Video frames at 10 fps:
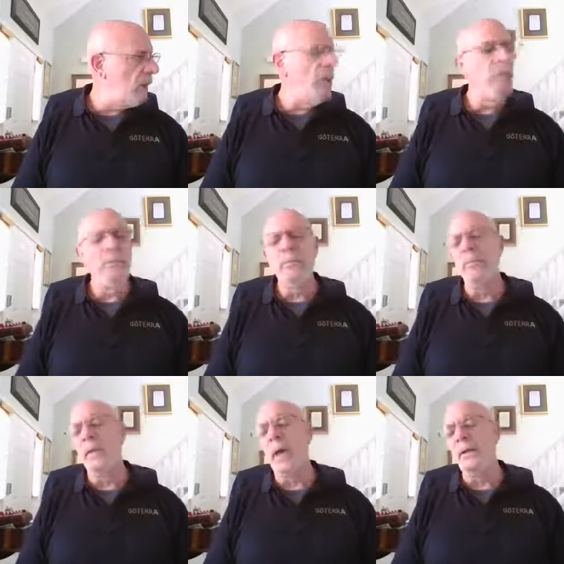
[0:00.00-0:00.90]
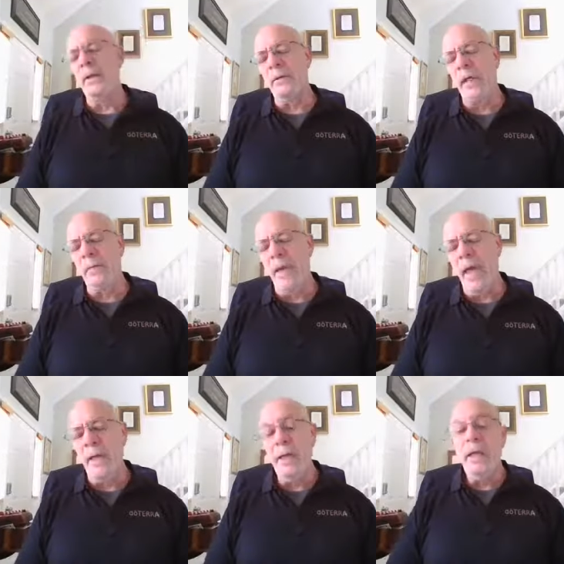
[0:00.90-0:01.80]
Oh, I take that
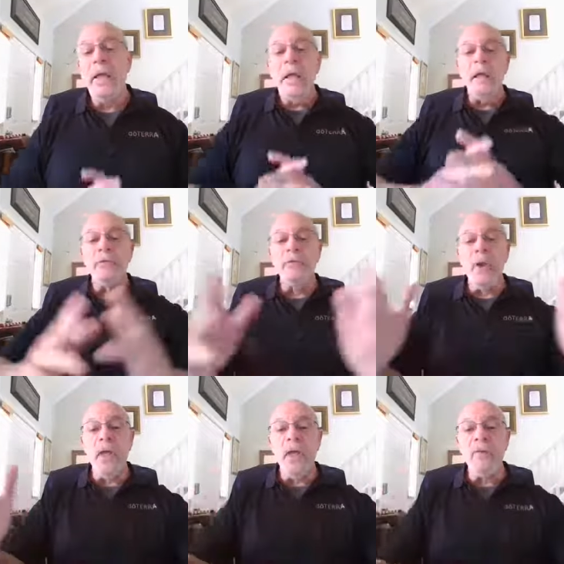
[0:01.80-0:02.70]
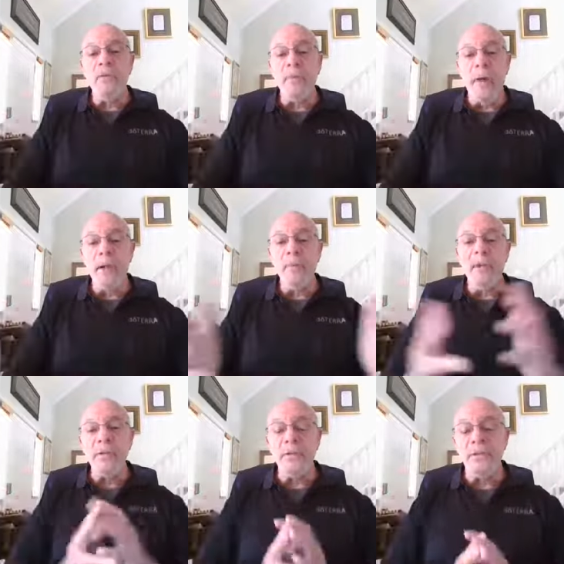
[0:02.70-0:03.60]
back. It's for everybody
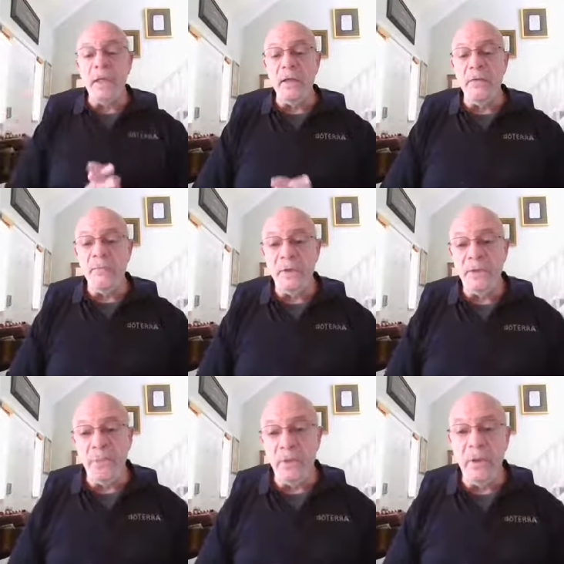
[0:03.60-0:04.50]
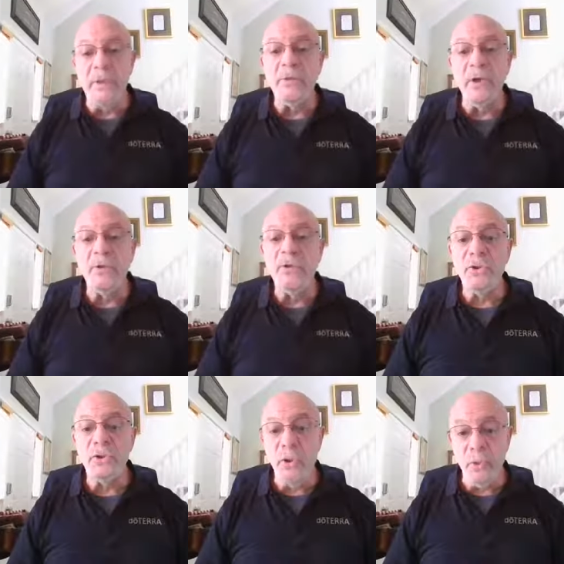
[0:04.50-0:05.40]
because it's not on Facebook, it's on
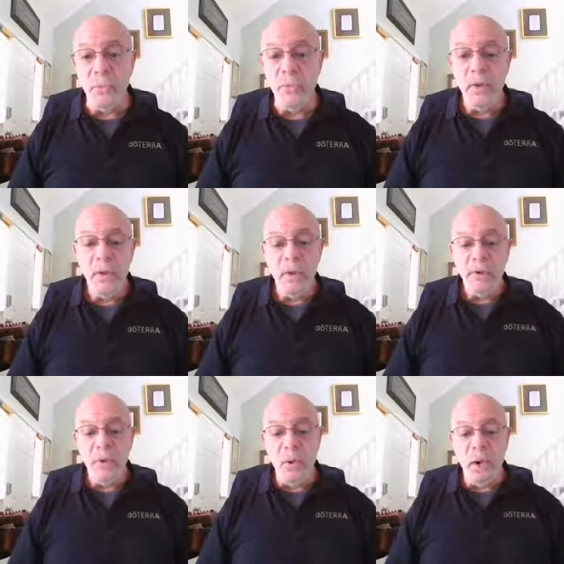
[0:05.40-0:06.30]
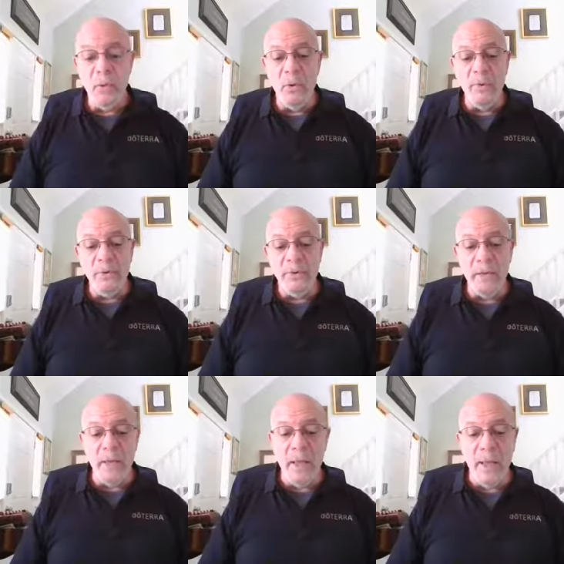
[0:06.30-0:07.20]
Zoom. So I will be
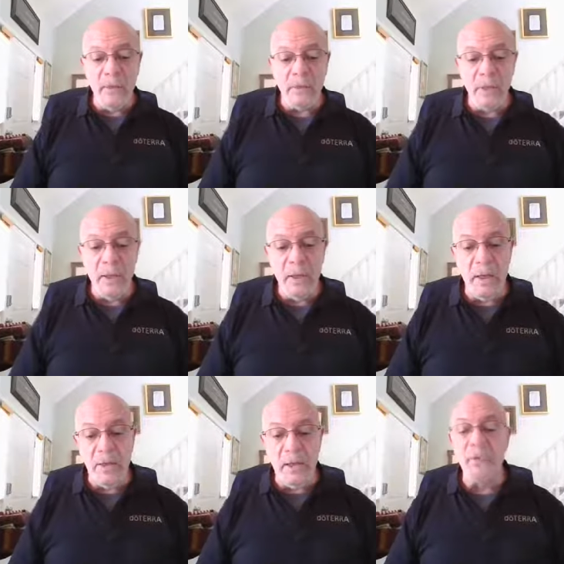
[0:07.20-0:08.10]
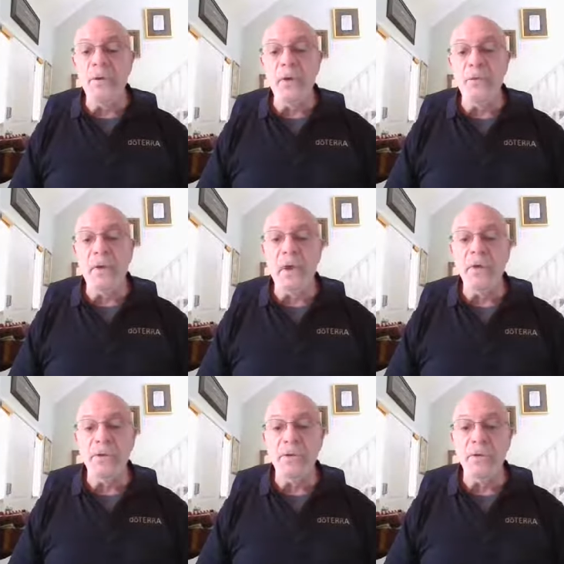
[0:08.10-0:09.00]
sending out uh, another
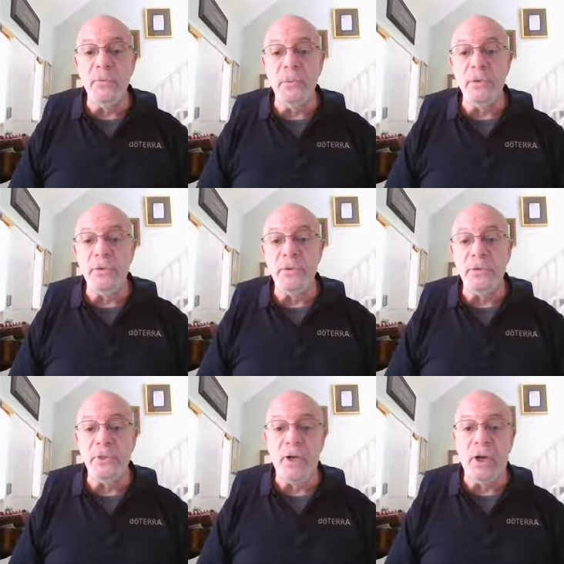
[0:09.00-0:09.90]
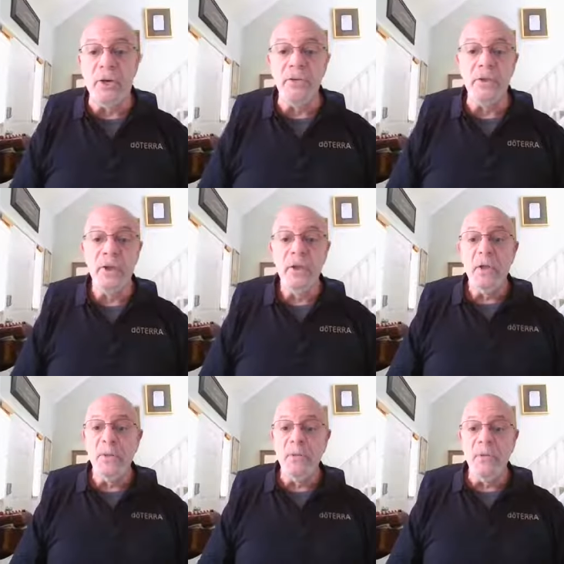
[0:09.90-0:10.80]
notification to builders and shares,
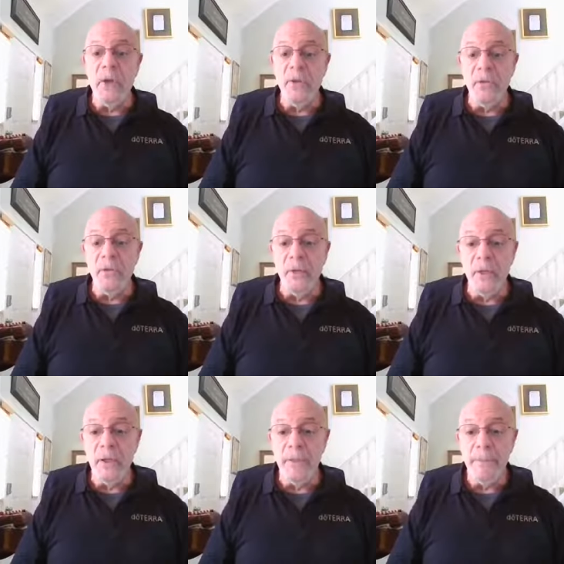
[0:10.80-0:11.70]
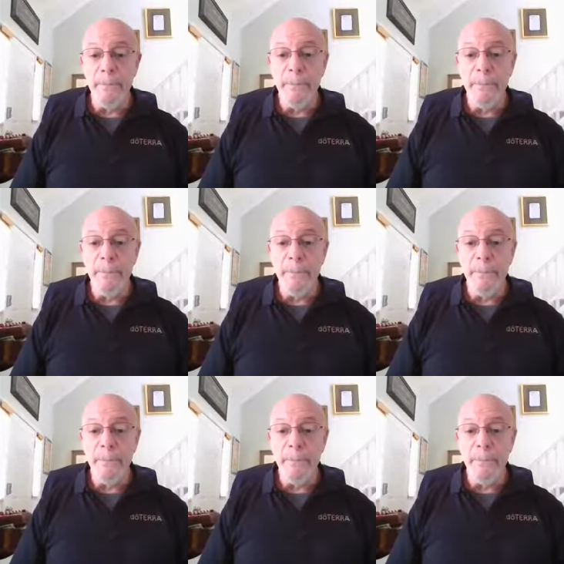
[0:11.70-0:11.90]
providing you the link.